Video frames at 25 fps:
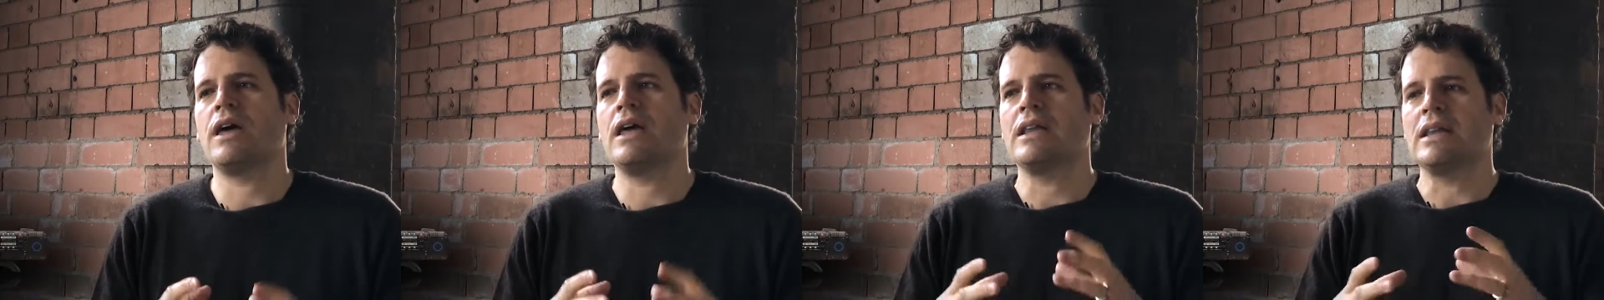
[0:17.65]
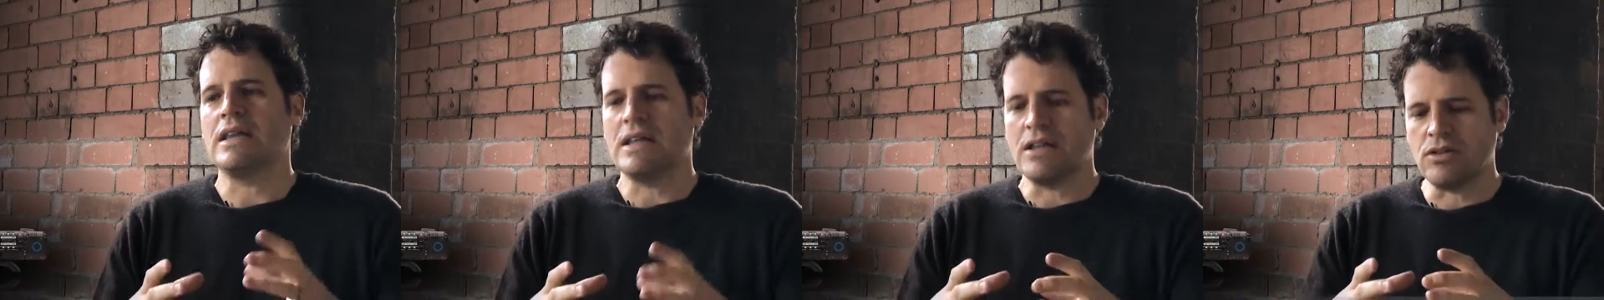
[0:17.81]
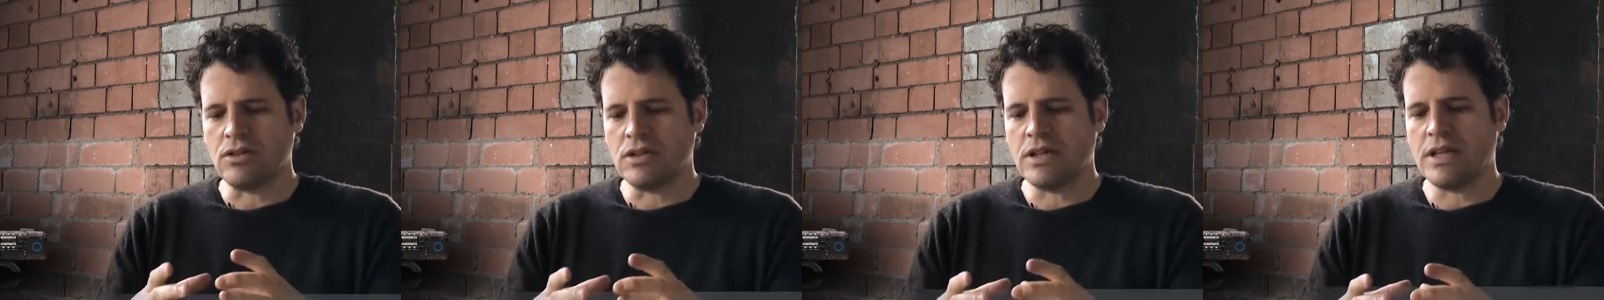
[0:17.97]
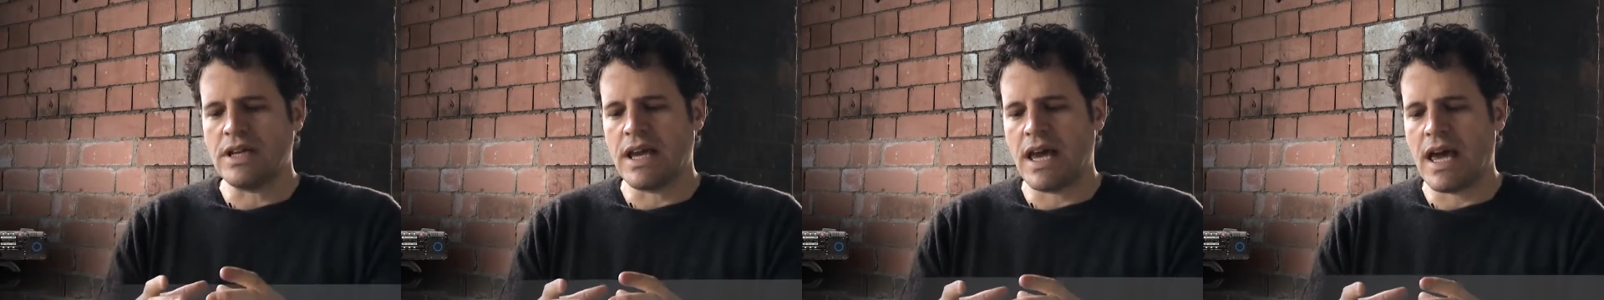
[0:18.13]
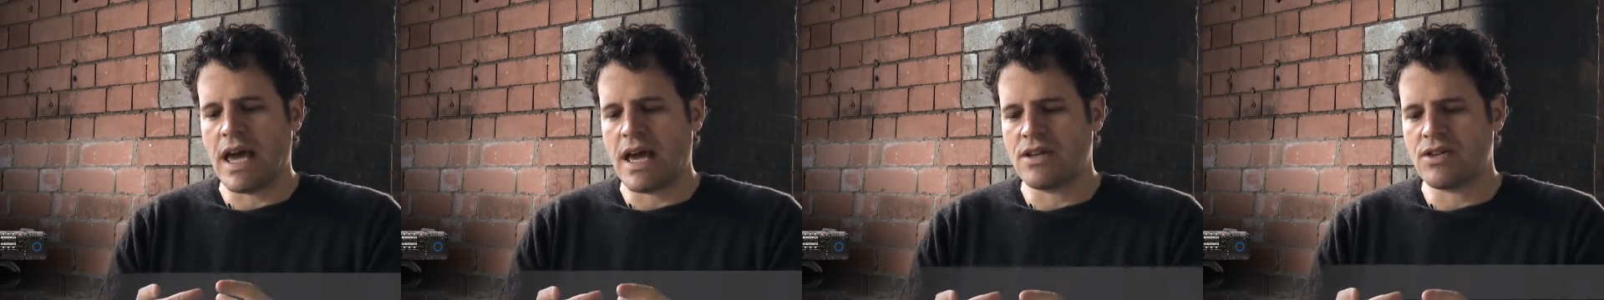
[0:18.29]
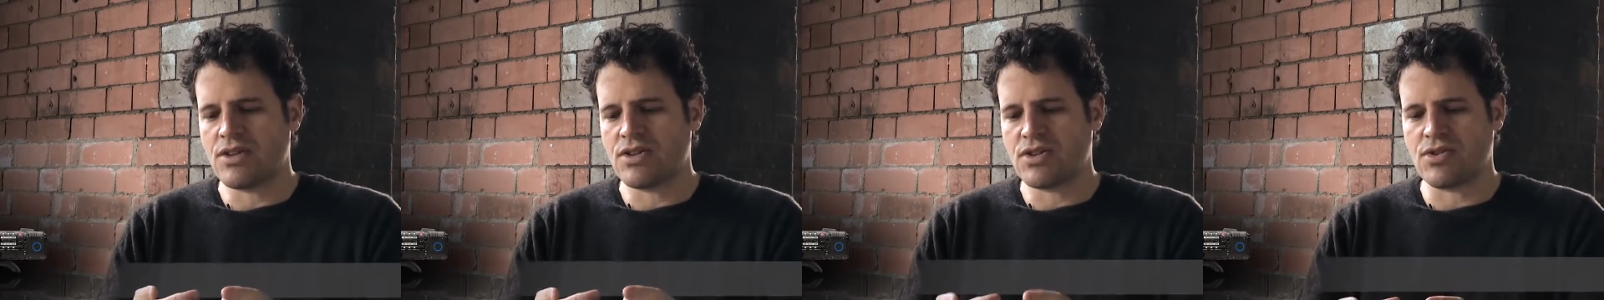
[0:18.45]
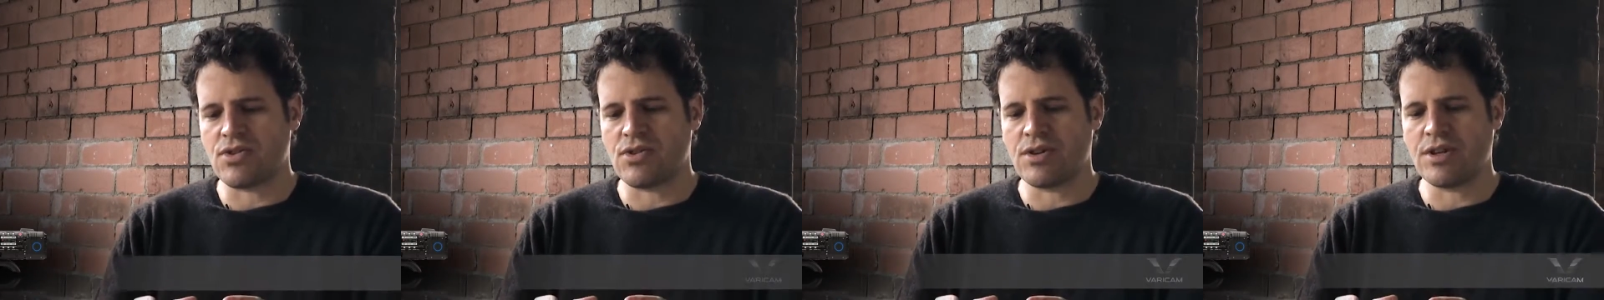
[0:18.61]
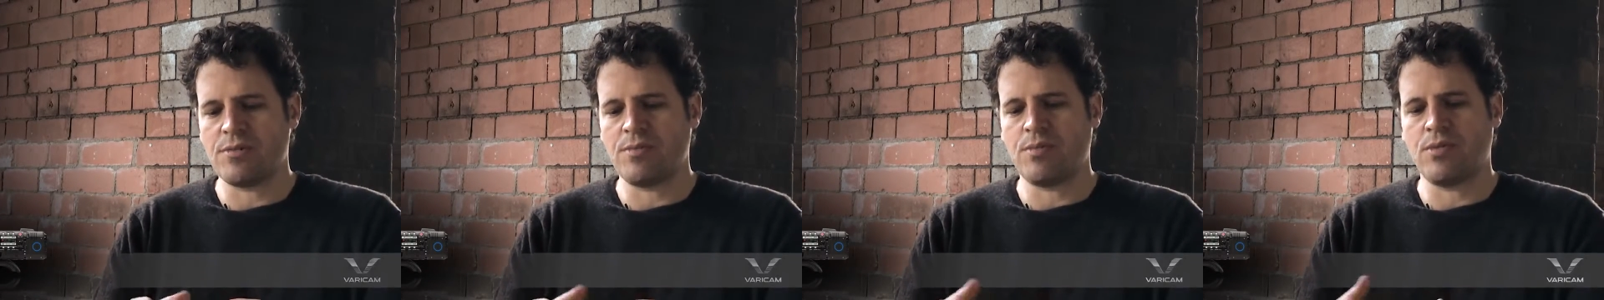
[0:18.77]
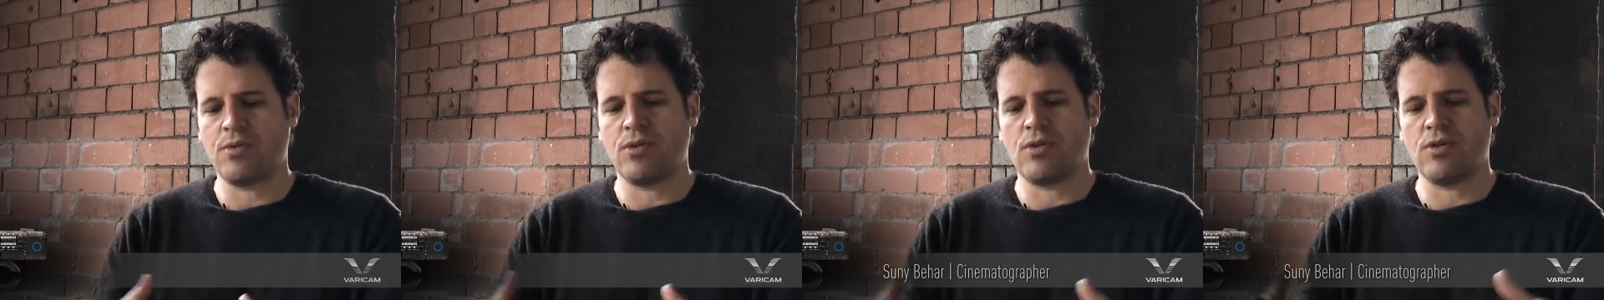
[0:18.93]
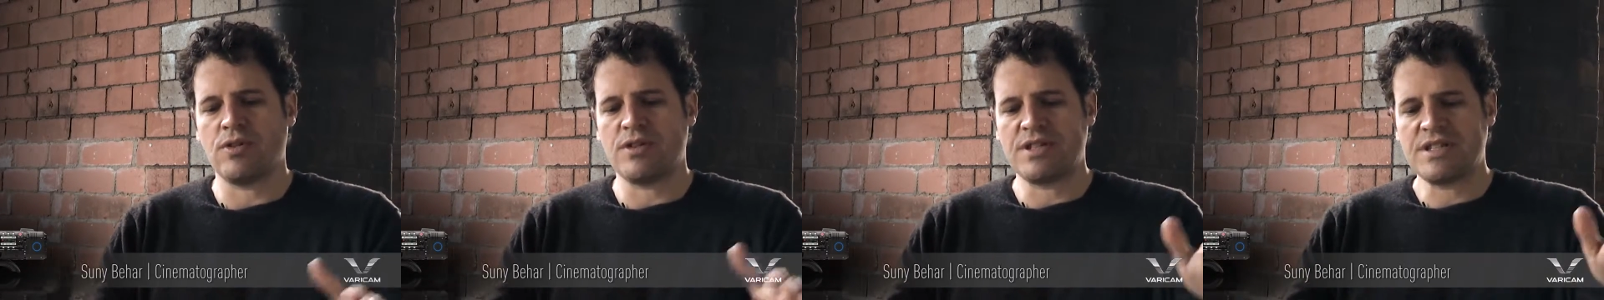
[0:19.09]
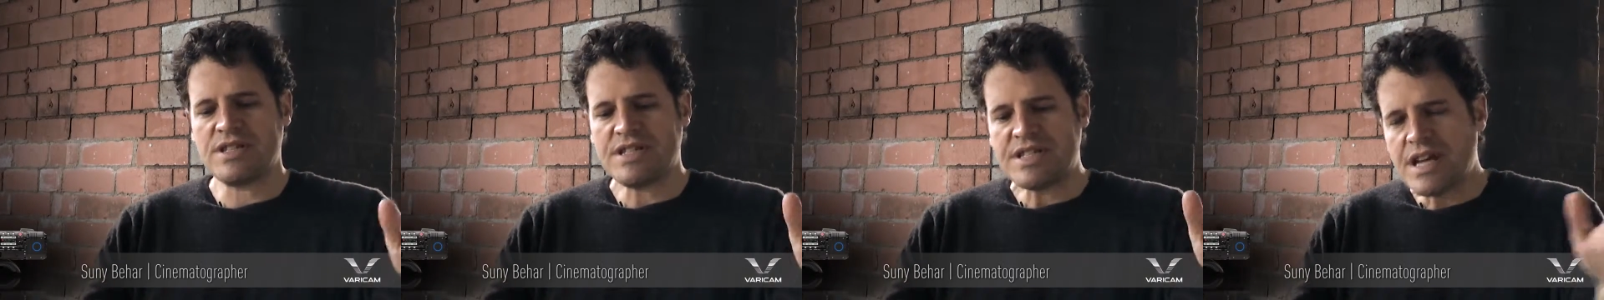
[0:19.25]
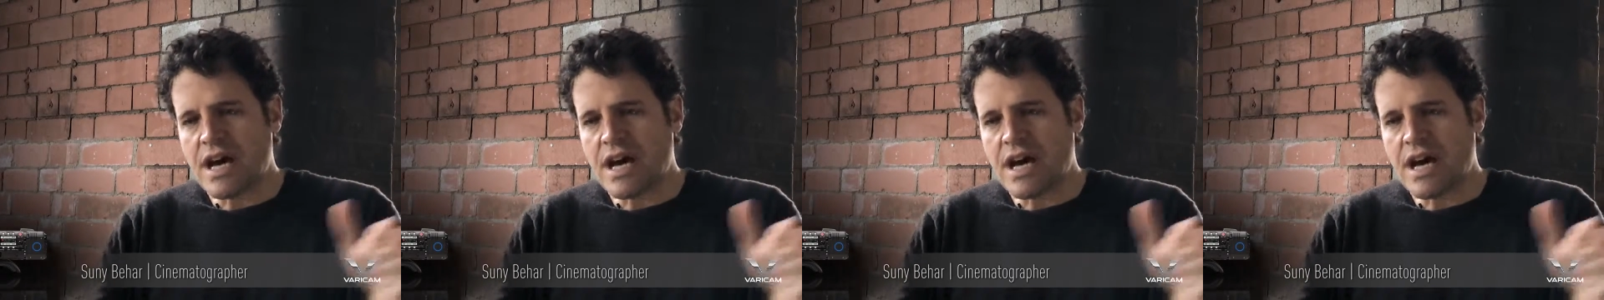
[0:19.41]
it literally had circuit boards